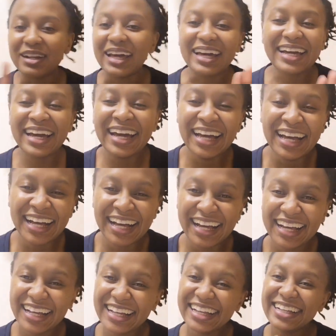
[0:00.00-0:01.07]
of luck.
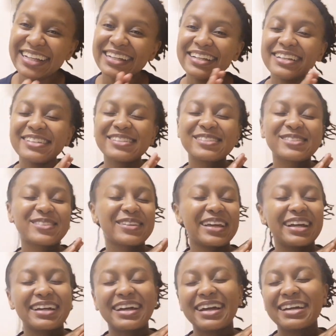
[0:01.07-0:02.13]
So
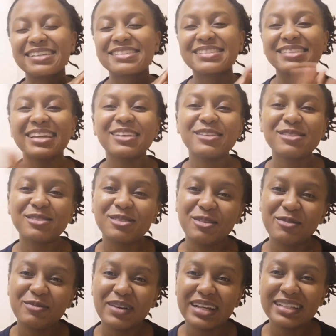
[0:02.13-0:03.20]
yeah guys, thank you
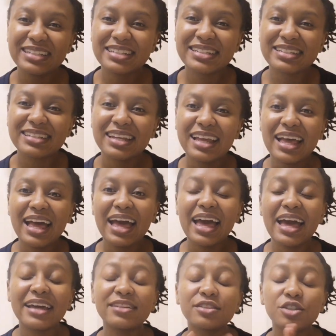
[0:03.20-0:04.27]
so much,
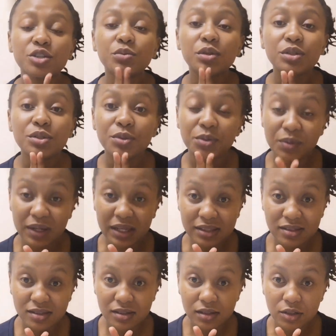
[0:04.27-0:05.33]
and you will do
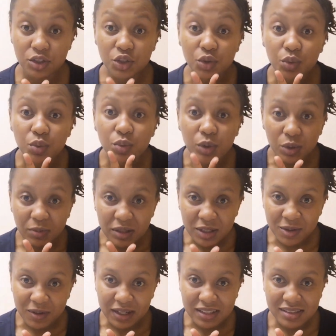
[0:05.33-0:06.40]
great. You will
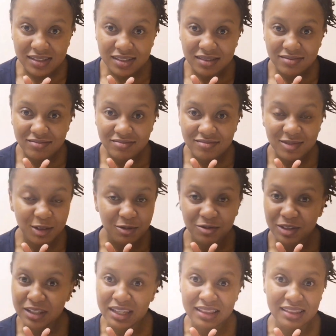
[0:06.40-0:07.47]
be great.
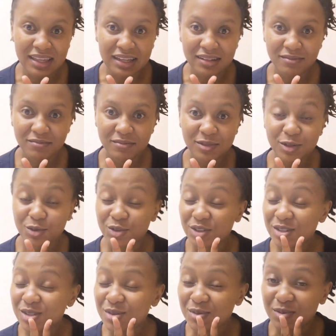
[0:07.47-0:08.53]
Don't forget that. So
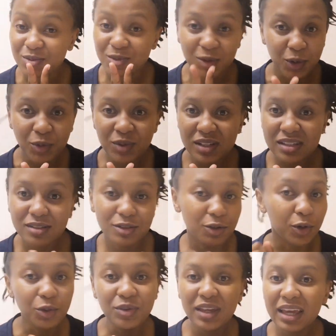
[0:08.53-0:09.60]
just go
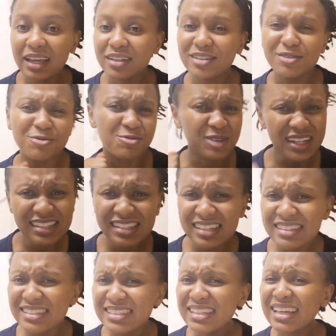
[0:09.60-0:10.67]
there, write
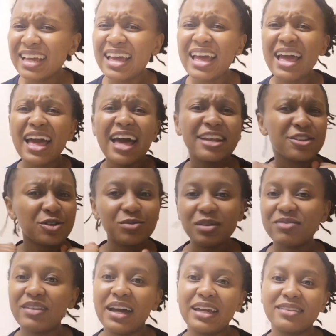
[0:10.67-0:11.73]
it, and you'll
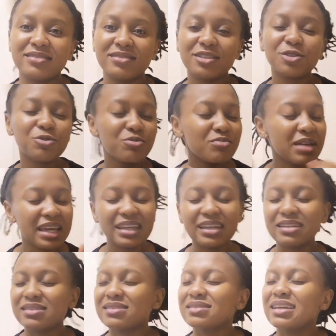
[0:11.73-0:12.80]
be fine. You'll
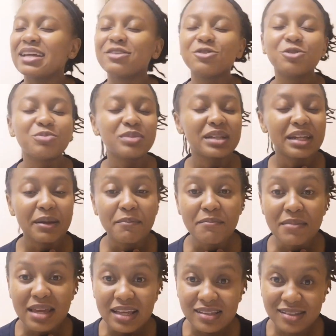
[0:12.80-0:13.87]
make it, and you'll be an
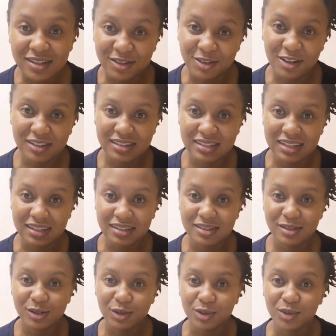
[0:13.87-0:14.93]
amazing doctor.
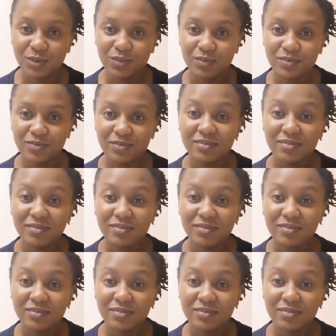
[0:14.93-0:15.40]
So